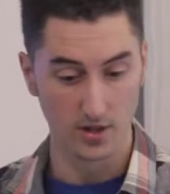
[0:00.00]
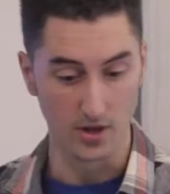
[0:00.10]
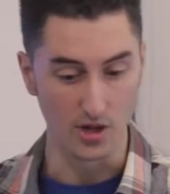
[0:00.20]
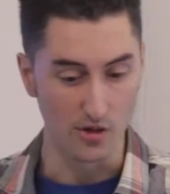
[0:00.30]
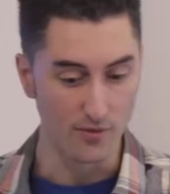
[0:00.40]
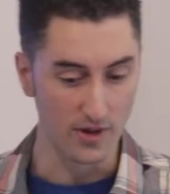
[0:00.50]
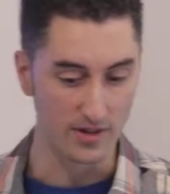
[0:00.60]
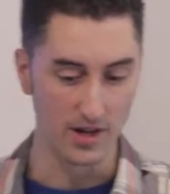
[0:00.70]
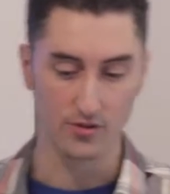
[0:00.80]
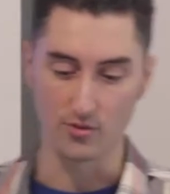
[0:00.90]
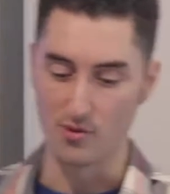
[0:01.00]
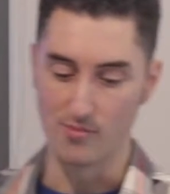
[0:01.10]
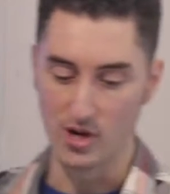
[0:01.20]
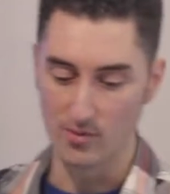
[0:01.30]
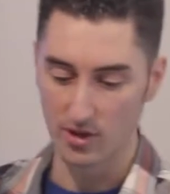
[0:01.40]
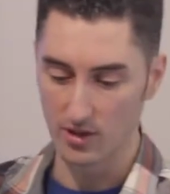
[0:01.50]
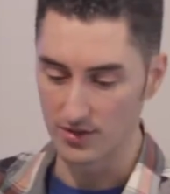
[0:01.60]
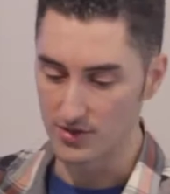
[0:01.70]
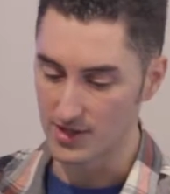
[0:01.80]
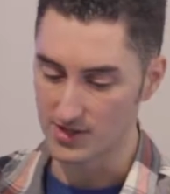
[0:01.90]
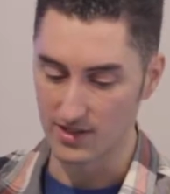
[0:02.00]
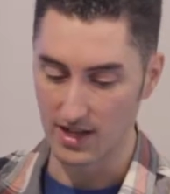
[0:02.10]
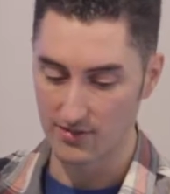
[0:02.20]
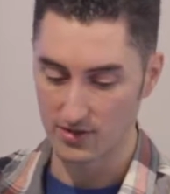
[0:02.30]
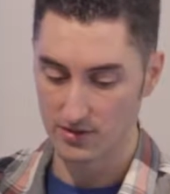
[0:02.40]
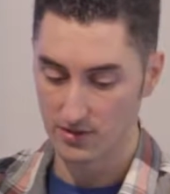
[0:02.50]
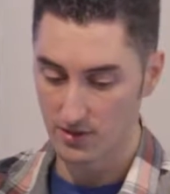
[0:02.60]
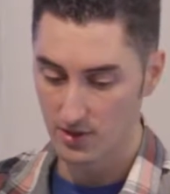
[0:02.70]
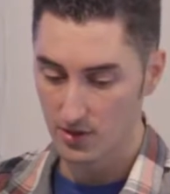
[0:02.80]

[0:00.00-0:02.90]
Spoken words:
I co-founded SW Mobile in 2011,